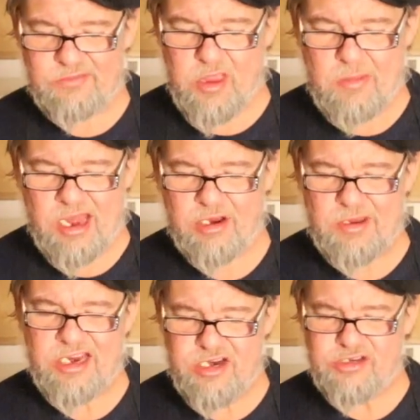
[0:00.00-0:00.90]

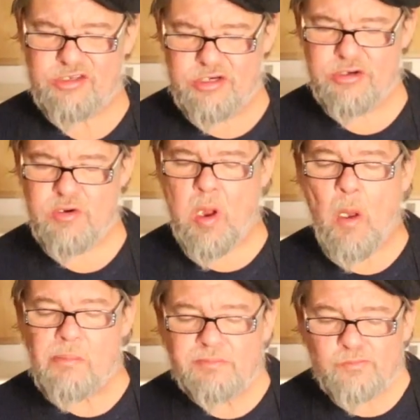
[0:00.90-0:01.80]
amalgamate into
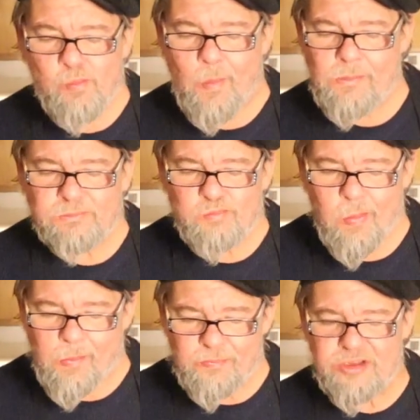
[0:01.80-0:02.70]

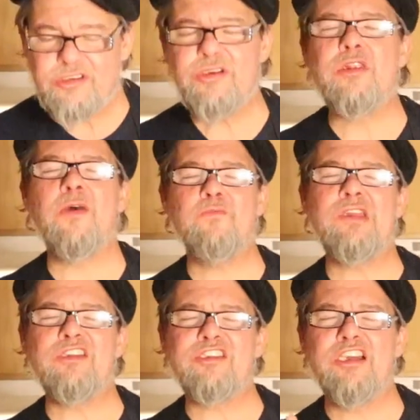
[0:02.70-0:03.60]
the
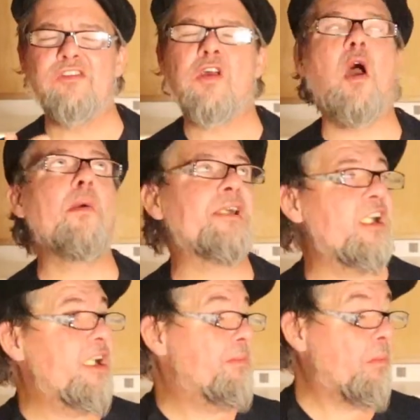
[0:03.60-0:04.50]
meat itself. Oh my
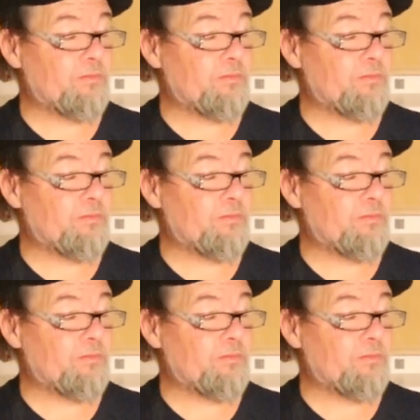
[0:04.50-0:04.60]
god.